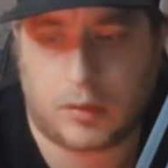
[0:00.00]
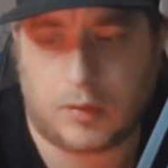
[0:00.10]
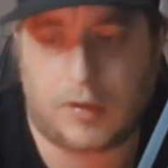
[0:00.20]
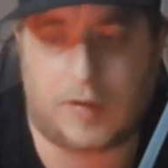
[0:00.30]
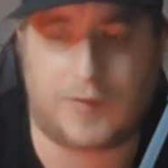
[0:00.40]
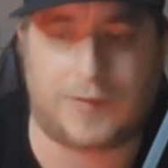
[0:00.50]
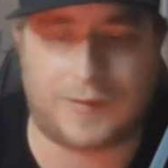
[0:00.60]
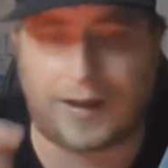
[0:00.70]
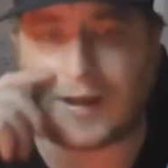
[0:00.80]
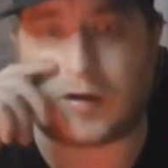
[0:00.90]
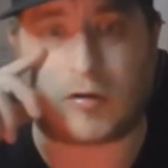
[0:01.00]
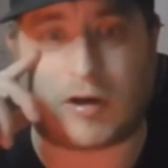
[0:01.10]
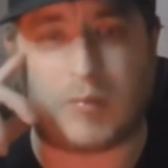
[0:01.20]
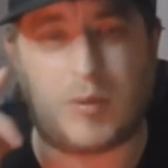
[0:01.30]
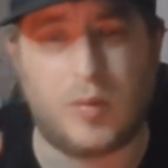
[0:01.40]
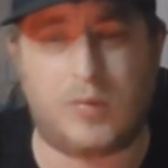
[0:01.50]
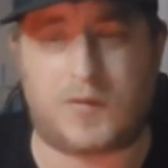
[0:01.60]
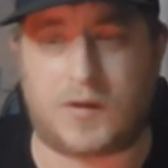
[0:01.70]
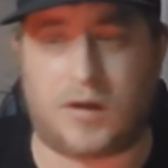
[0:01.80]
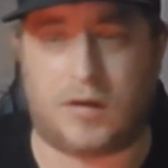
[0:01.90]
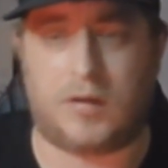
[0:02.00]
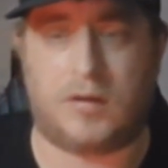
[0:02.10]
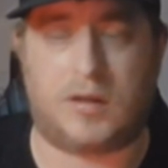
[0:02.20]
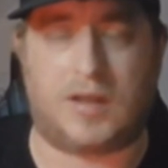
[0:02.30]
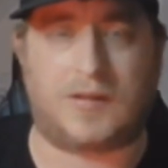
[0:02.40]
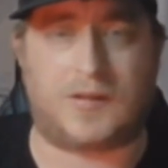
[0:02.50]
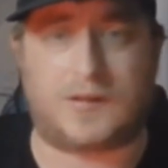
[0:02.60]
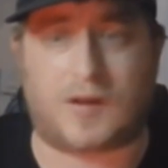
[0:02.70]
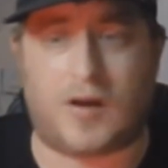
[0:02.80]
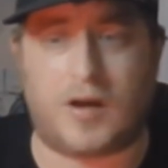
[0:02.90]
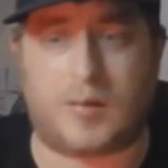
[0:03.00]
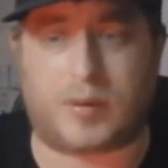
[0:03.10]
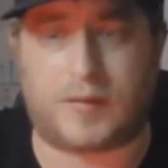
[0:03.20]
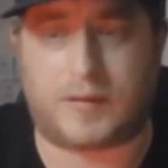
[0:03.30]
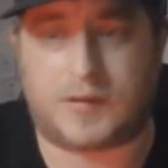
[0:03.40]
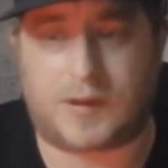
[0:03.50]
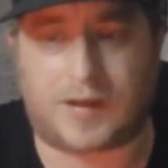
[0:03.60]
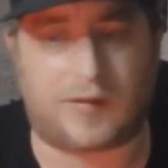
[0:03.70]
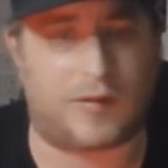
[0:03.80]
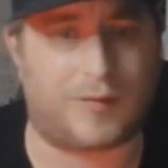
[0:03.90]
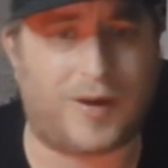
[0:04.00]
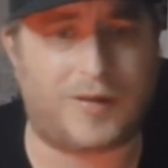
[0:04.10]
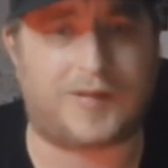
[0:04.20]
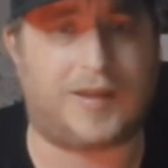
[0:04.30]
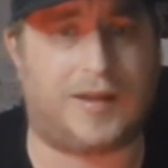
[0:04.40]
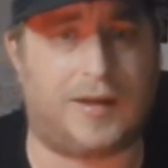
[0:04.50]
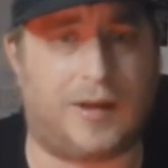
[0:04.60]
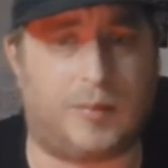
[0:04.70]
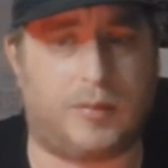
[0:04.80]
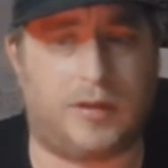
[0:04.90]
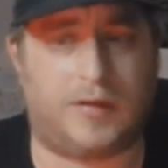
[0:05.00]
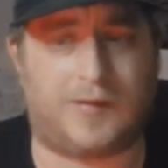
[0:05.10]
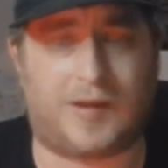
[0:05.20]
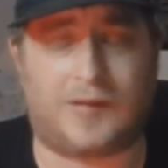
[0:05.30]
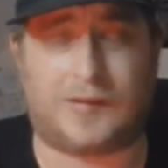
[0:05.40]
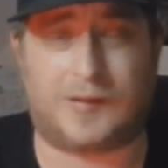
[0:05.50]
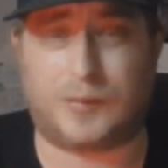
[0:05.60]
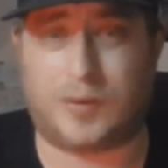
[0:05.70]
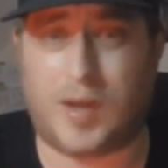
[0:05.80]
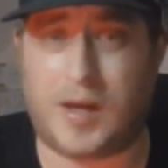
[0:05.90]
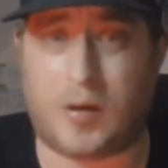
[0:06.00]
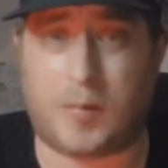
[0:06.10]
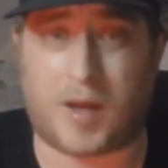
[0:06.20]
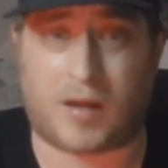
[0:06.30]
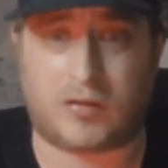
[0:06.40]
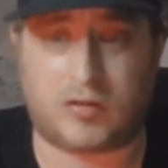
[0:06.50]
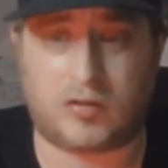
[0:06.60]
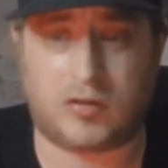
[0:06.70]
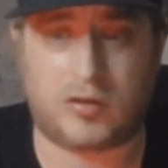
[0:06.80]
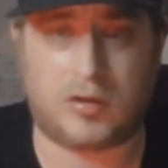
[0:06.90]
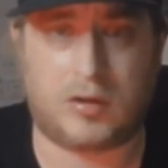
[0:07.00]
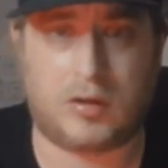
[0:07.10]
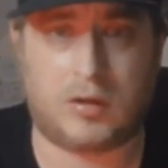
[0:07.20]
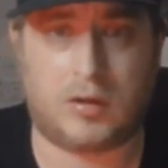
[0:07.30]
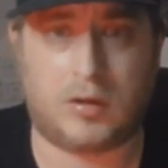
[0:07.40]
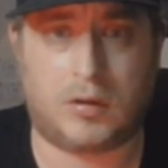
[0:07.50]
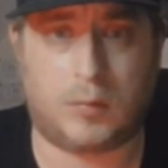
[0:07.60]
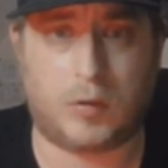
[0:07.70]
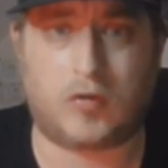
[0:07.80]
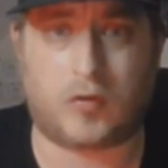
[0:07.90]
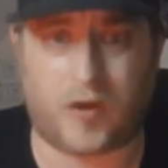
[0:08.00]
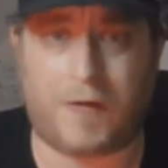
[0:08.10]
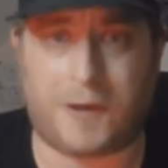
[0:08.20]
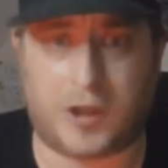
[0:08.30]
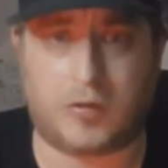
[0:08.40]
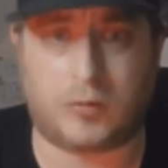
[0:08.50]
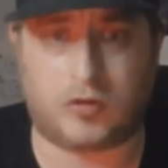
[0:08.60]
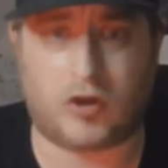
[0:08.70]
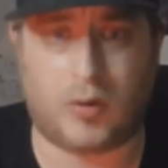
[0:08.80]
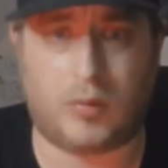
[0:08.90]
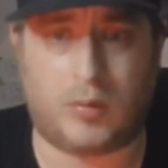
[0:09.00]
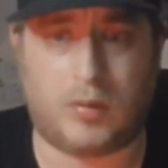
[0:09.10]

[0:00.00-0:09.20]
You had Sting and Great Muta. You had the Steiner Brothers against the Varsity Club in the Texas Tornado match. It was a very good show.